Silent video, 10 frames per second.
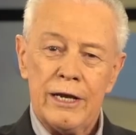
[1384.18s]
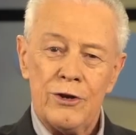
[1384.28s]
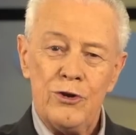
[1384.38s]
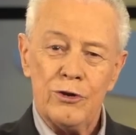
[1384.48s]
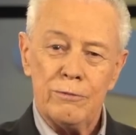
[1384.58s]

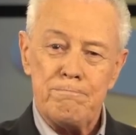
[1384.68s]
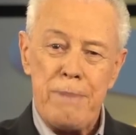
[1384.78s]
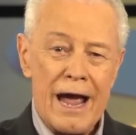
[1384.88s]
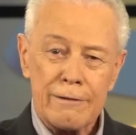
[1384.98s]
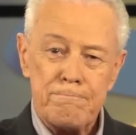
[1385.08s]
into your
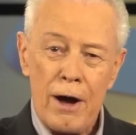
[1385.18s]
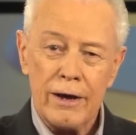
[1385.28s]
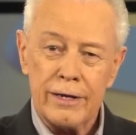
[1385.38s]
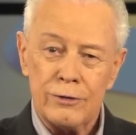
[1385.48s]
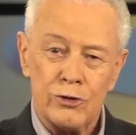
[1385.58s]
back
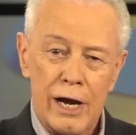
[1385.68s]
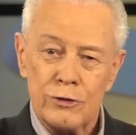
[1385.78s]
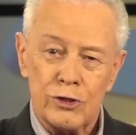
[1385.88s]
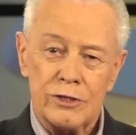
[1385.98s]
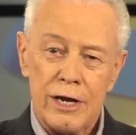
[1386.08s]
pocket and
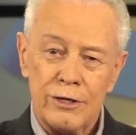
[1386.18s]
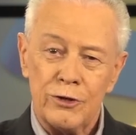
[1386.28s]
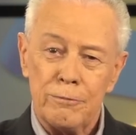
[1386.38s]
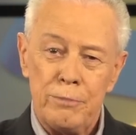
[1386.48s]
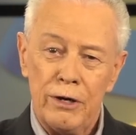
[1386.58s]
tries to take
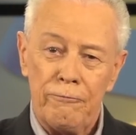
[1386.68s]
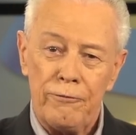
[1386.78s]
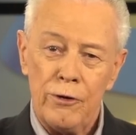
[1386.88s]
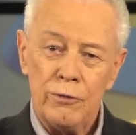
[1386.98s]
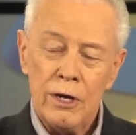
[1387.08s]
your
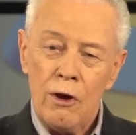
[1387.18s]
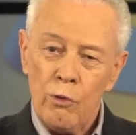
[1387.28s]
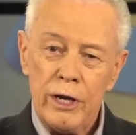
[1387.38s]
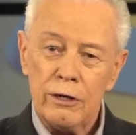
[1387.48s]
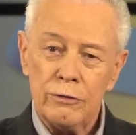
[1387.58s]
billfold,
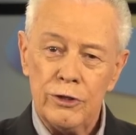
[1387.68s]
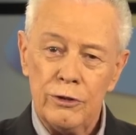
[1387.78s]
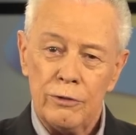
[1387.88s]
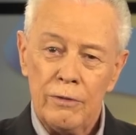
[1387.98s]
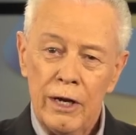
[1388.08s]
what are you going
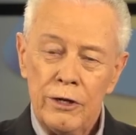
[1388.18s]
to do?